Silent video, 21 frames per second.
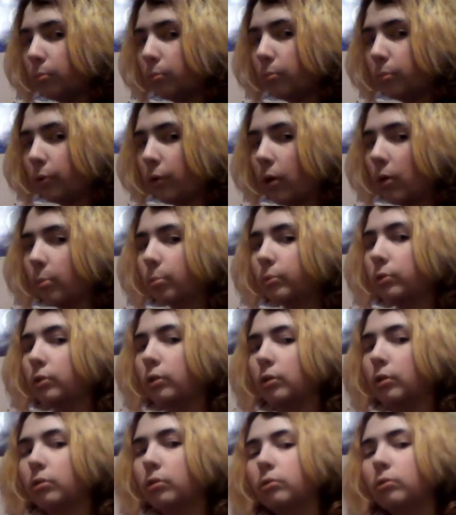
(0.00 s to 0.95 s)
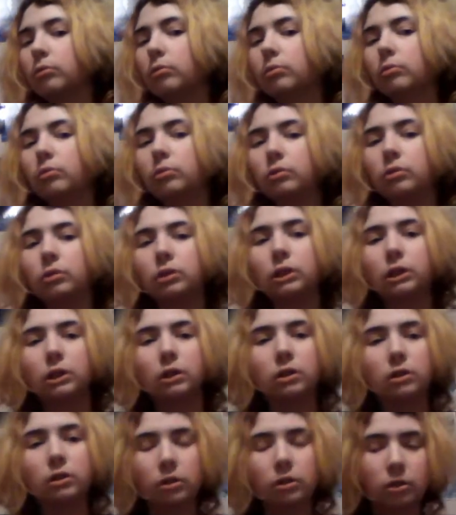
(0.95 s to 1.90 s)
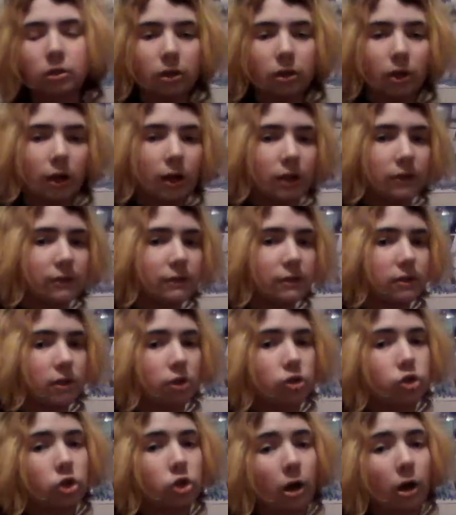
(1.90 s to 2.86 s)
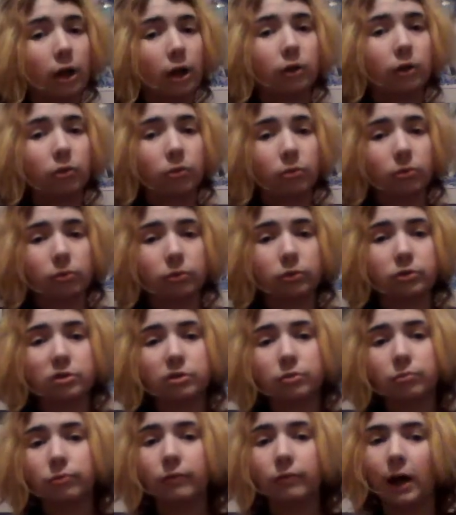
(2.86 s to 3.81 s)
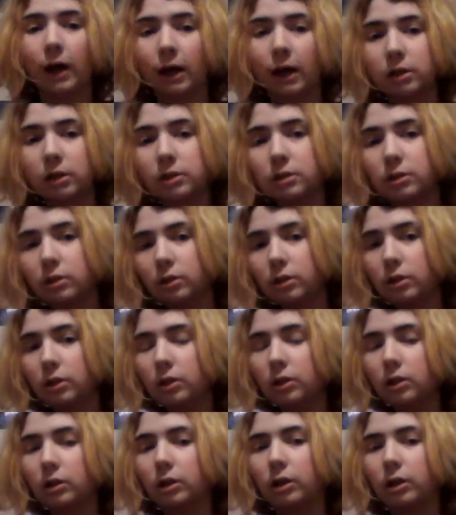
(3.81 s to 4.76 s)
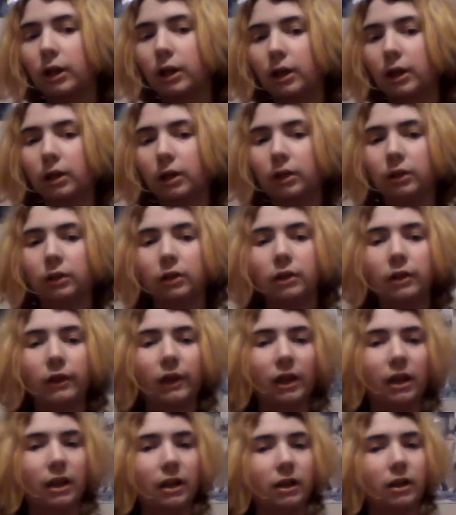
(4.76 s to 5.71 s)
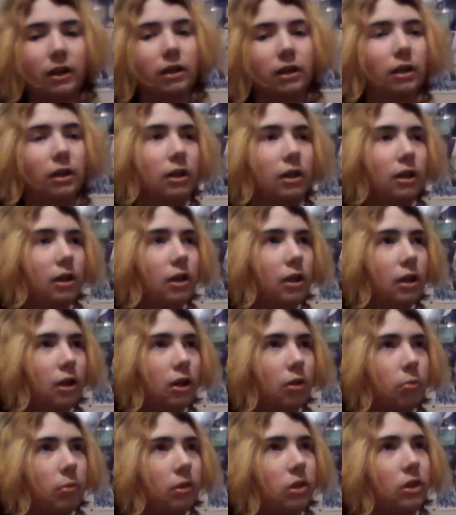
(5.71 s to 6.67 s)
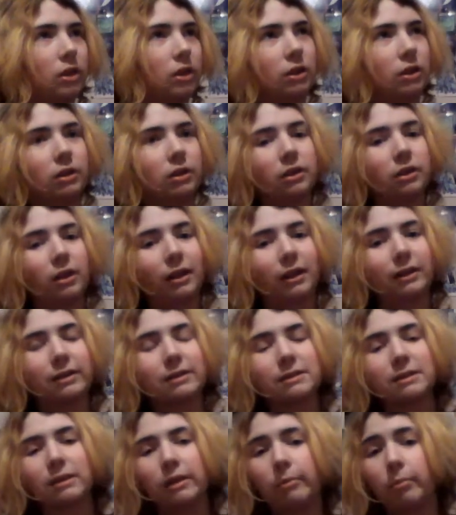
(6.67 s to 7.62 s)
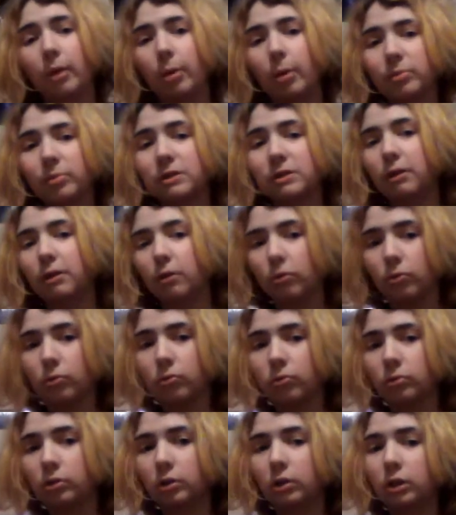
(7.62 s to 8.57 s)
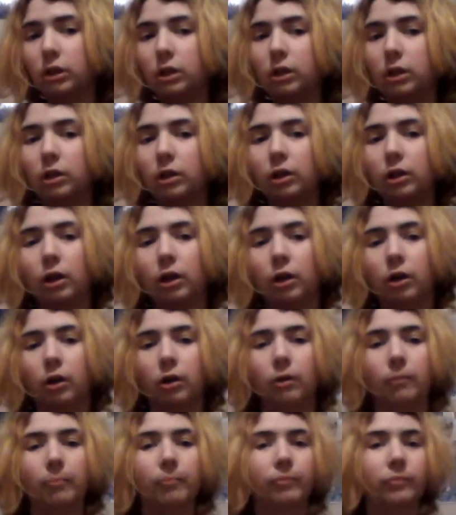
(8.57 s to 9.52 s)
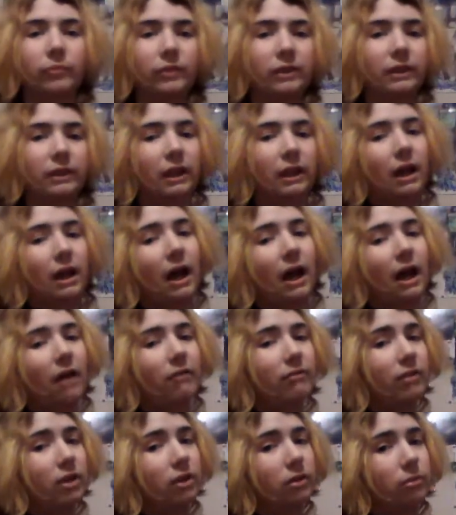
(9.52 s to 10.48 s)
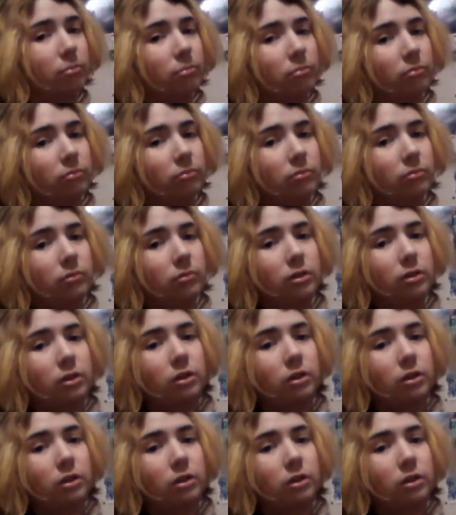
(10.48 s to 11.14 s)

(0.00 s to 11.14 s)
Prompto as a child fat, and then within like the same episode, they have him